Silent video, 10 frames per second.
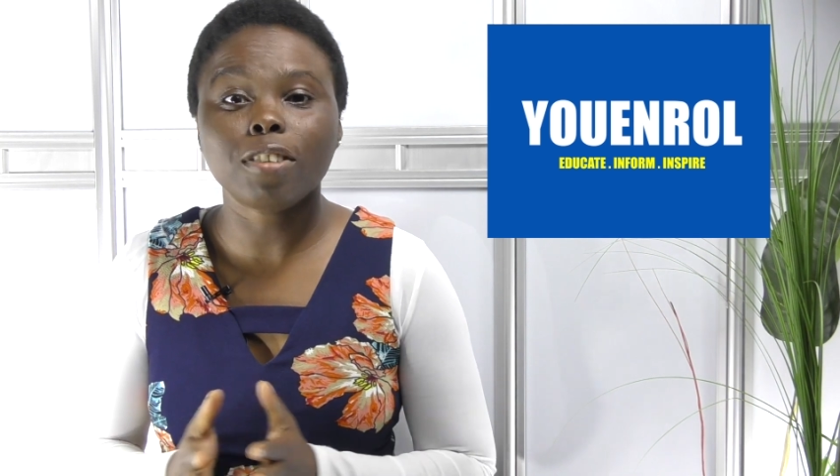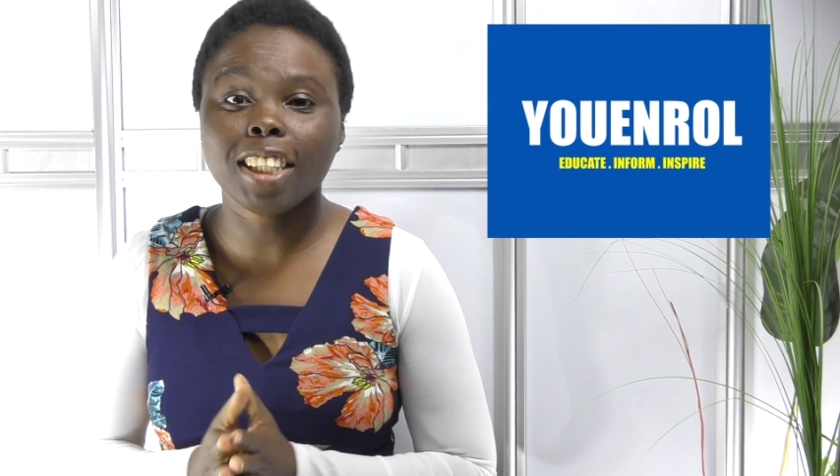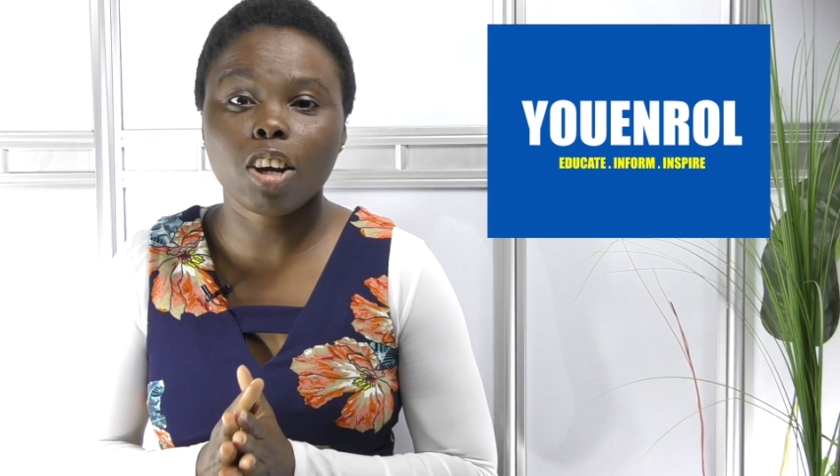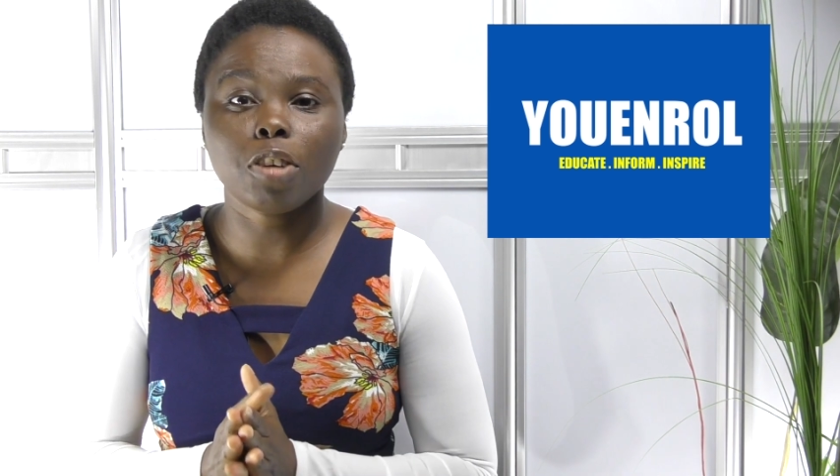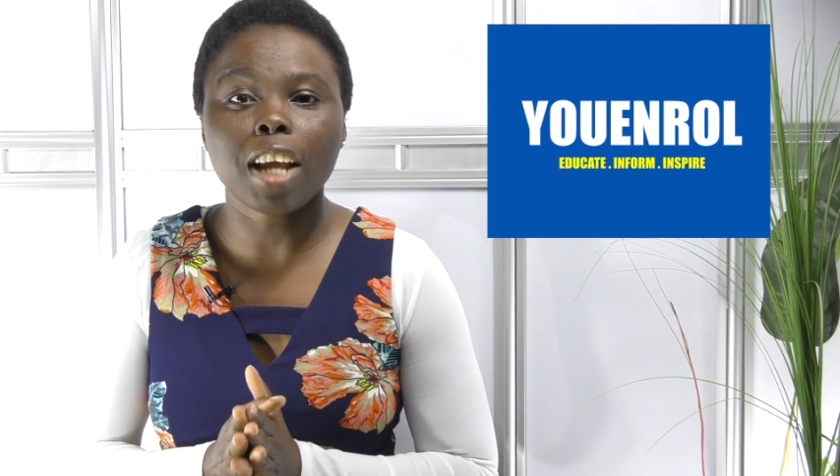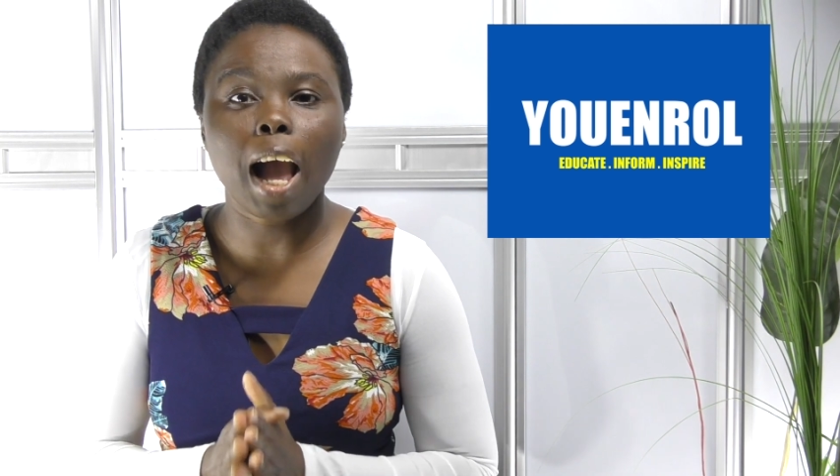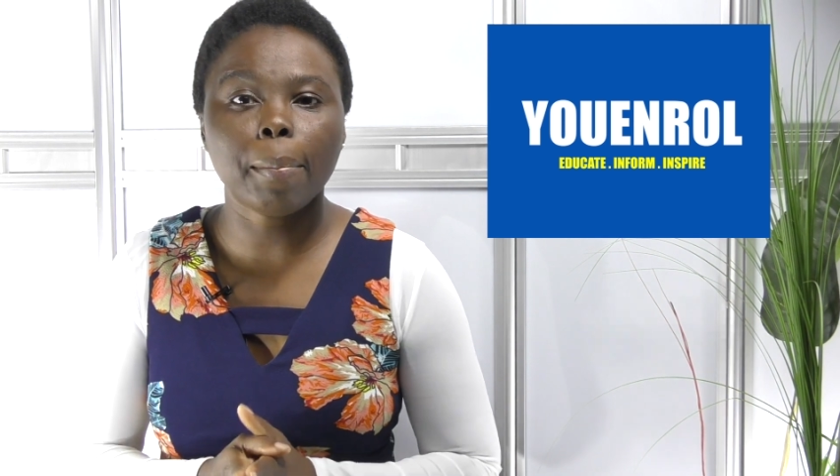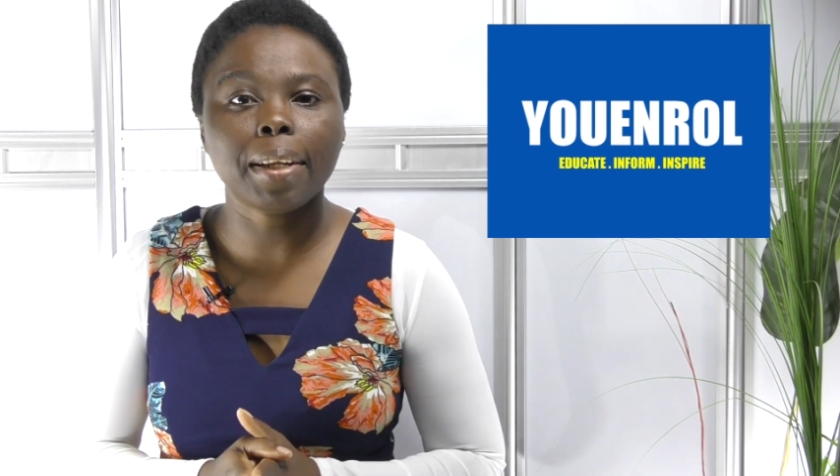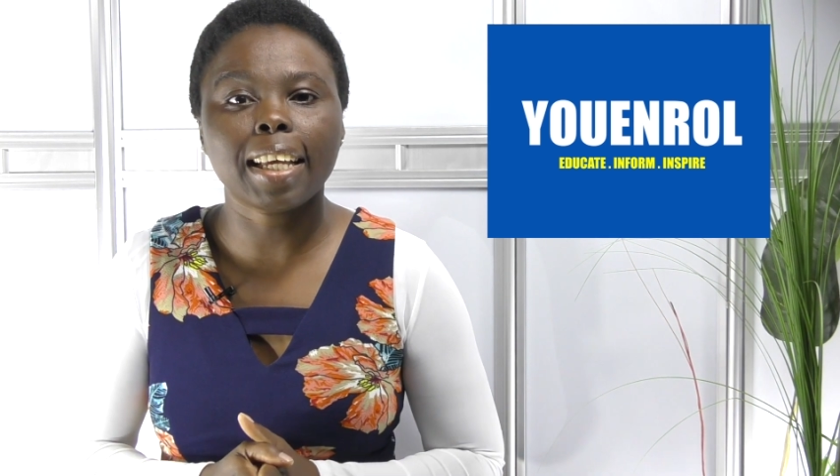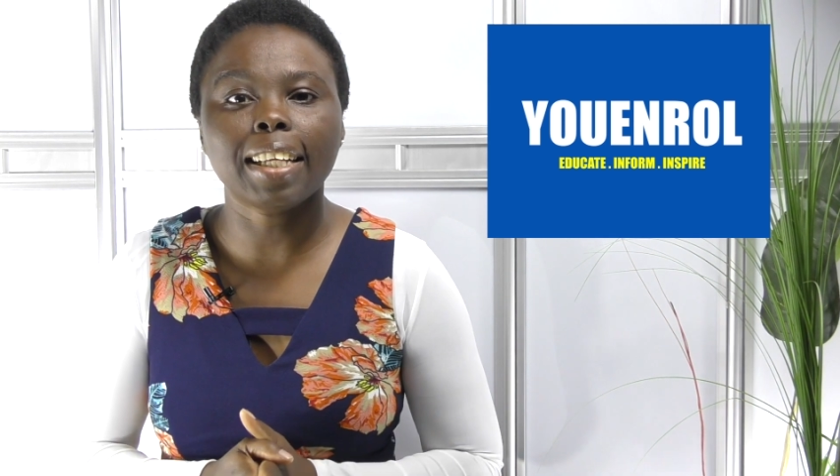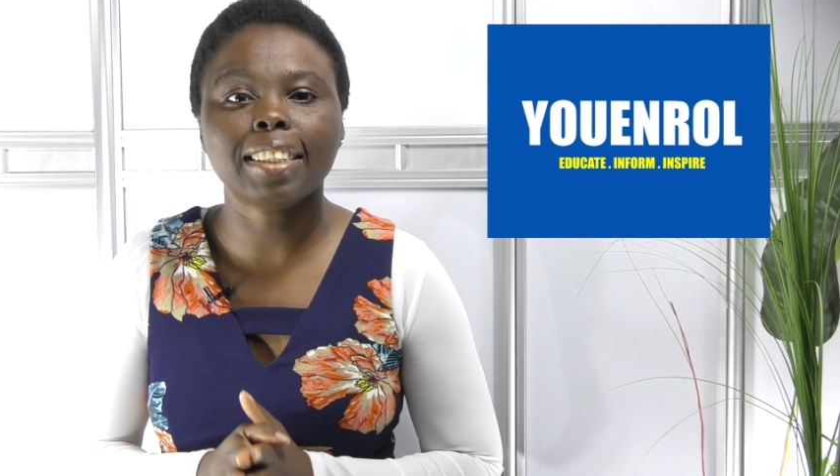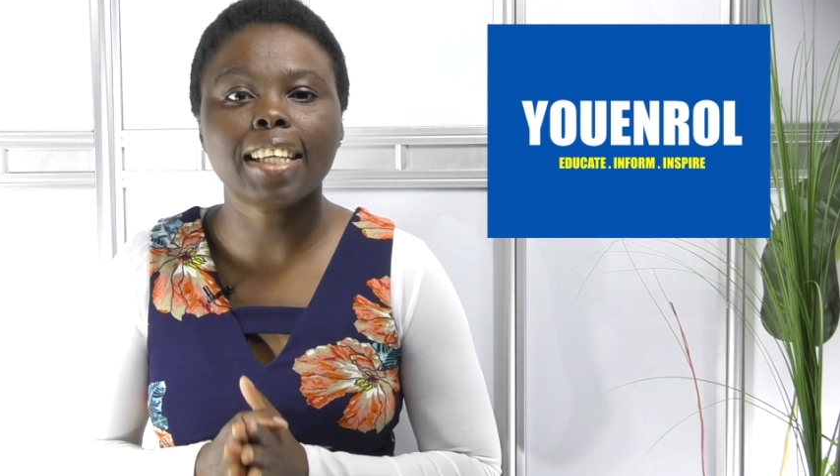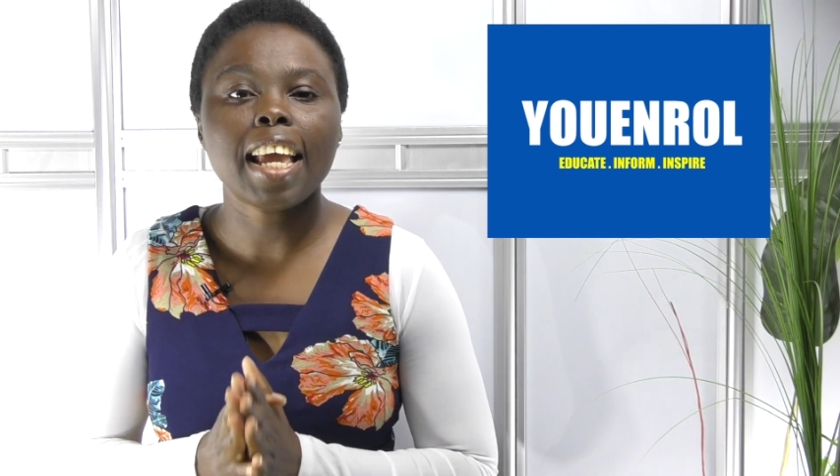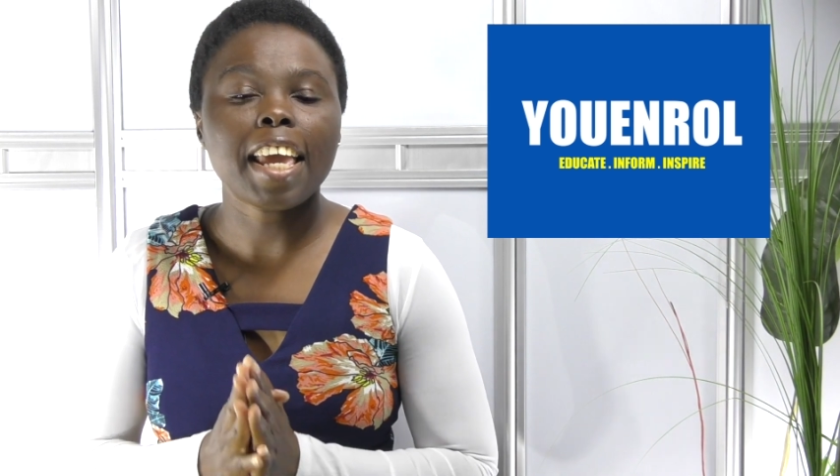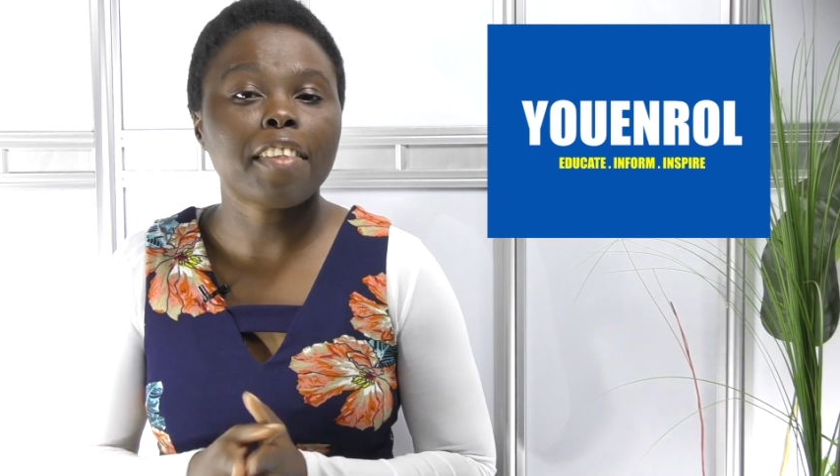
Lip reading: of secondary applicants